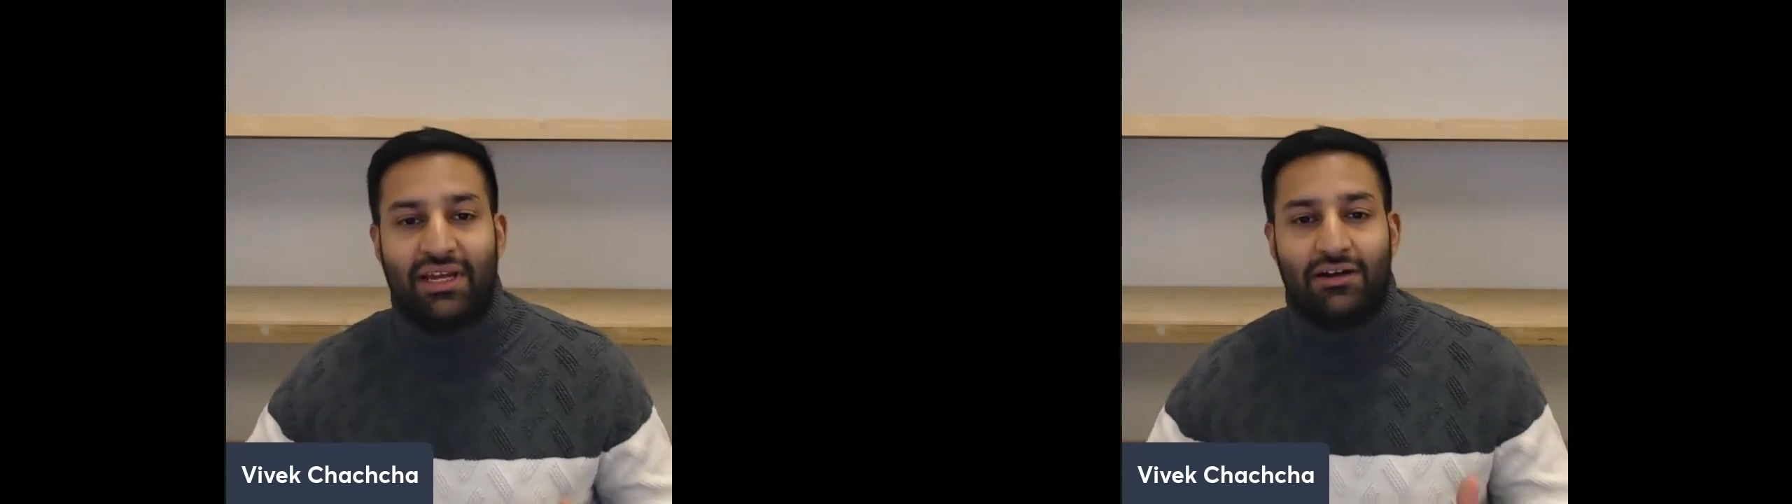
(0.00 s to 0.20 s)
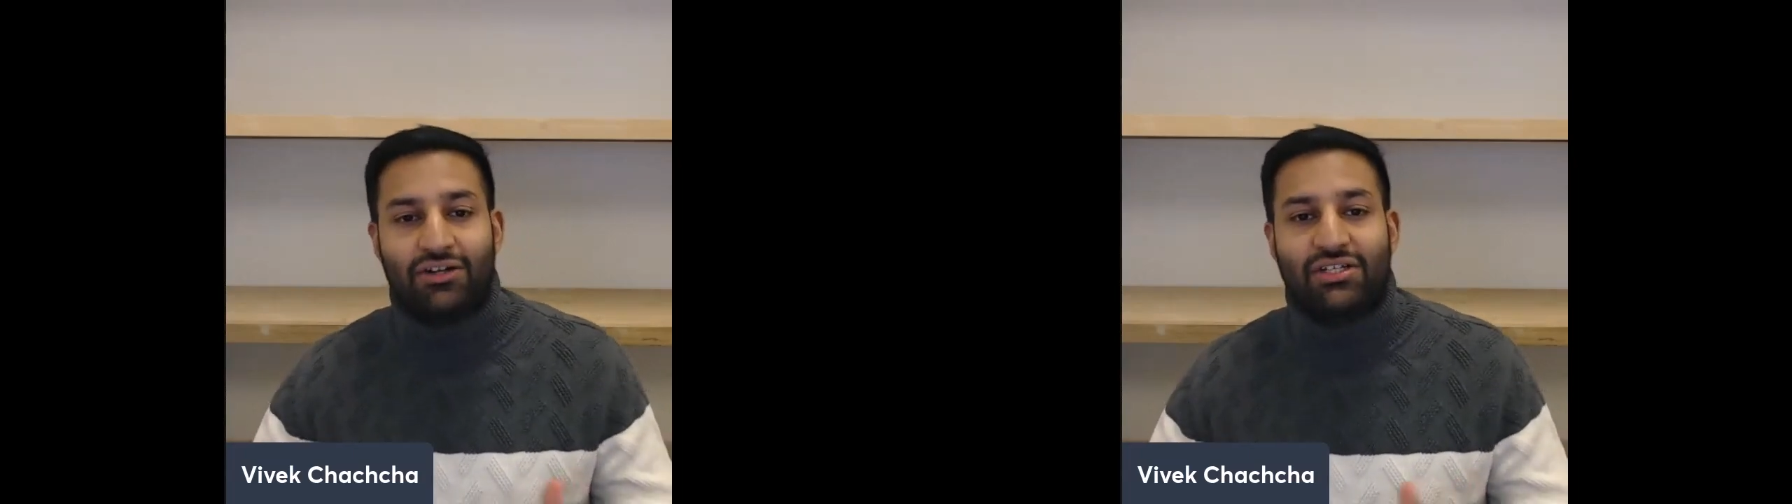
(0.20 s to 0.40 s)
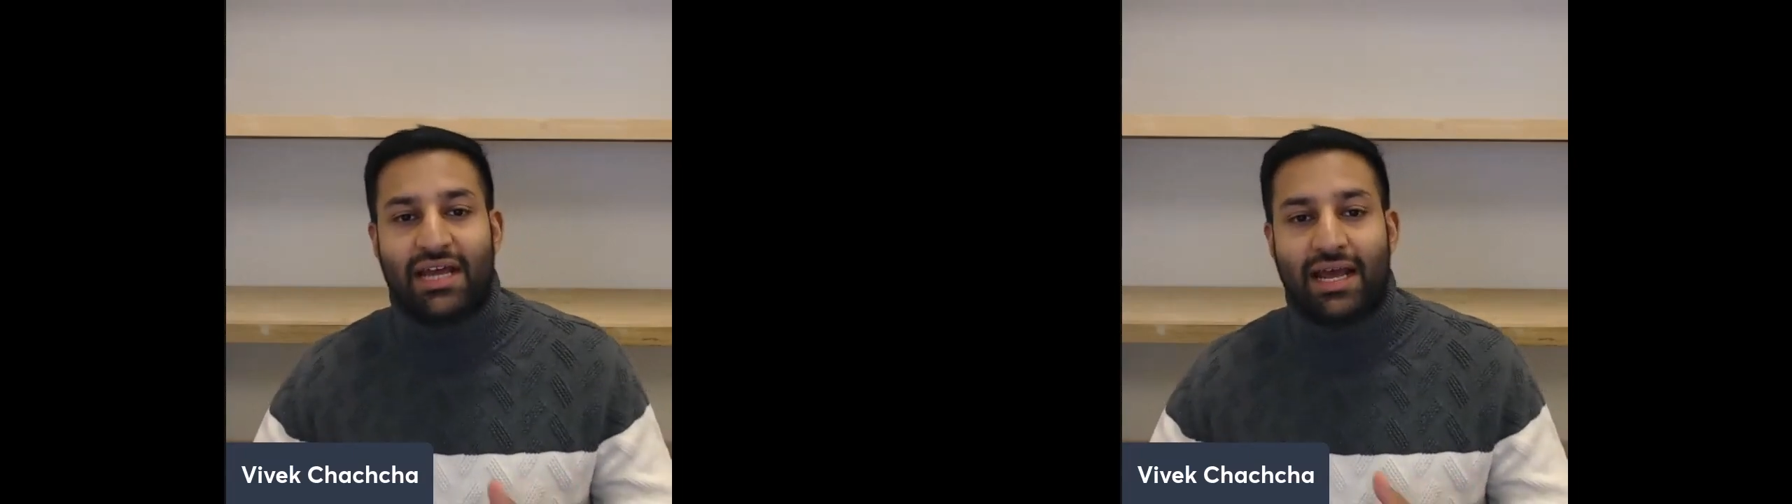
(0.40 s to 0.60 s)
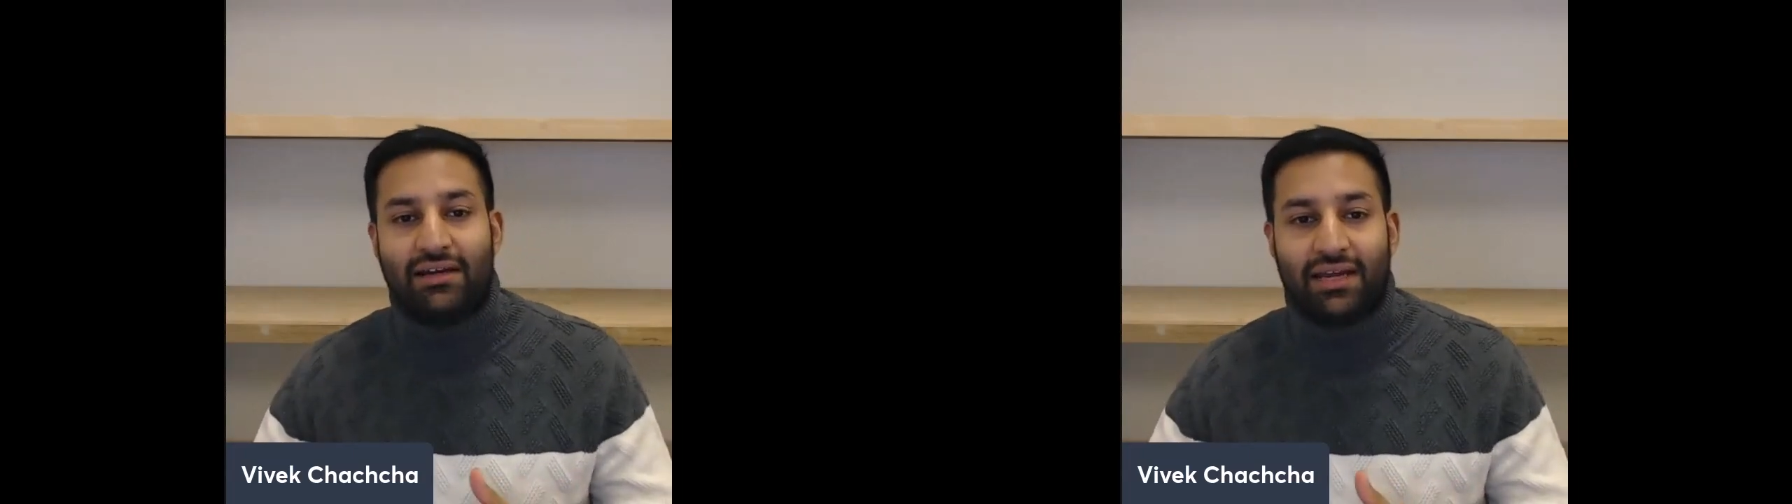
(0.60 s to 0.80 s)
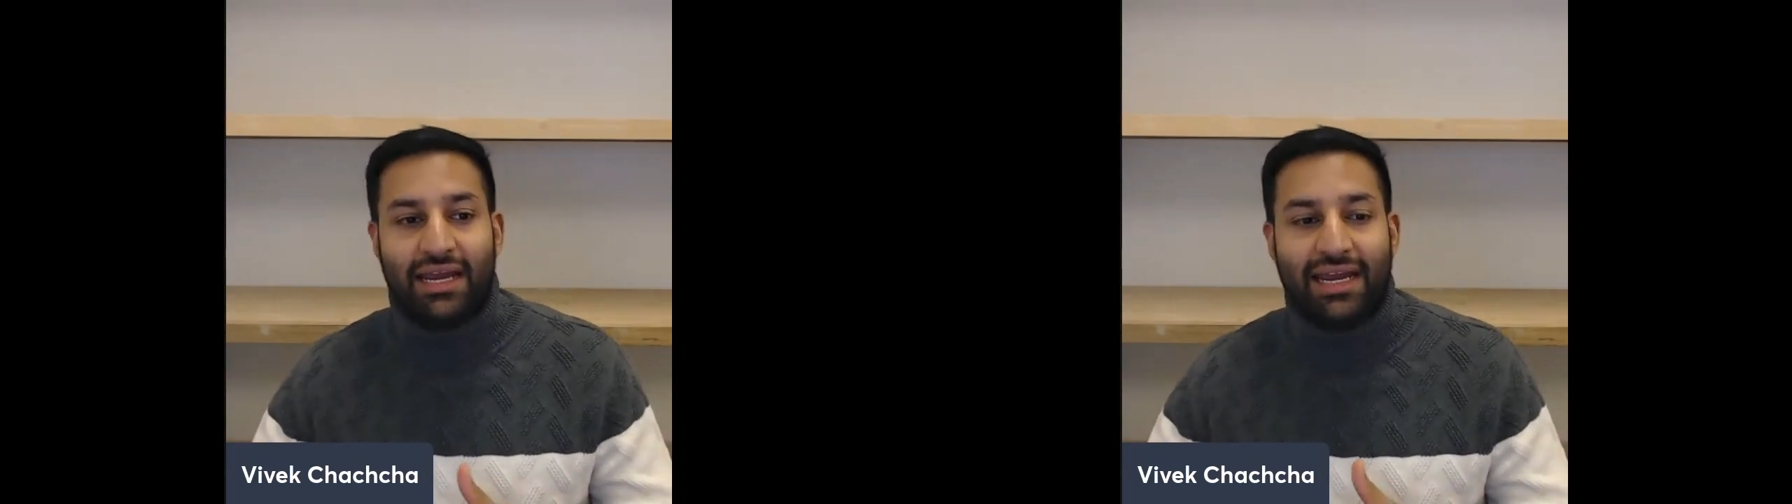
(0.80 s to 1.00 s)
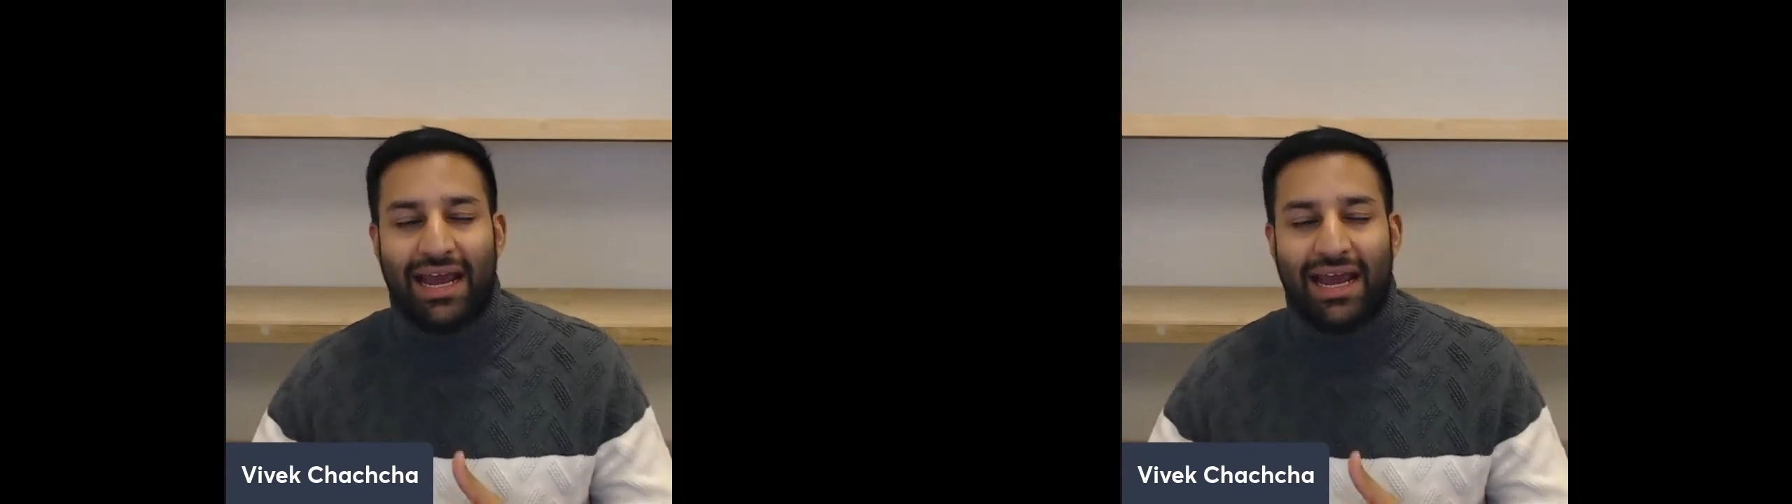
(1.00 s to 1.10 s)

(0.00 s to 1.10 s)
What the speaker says: They understand, hey,